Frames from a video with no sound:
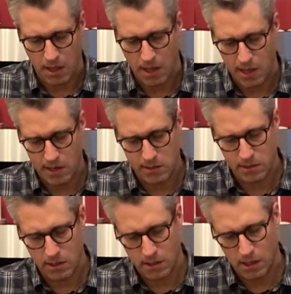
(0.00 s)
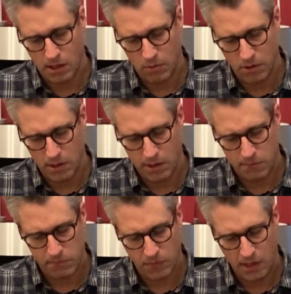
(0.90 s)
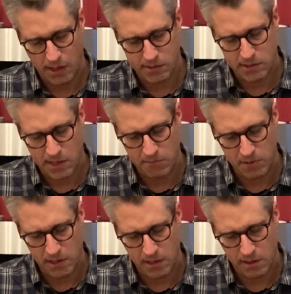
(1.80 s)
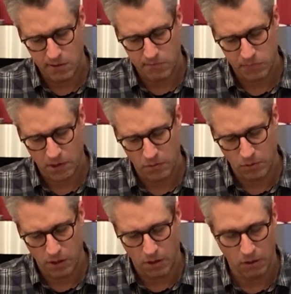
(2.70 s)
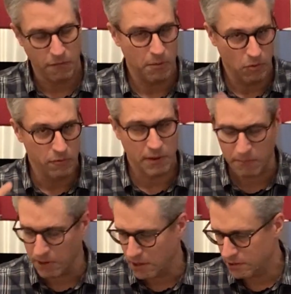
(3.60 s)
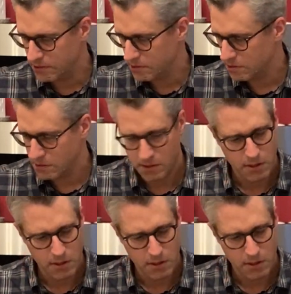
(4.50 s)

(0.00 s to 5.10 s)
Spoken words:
and our assembly with all of the moving parts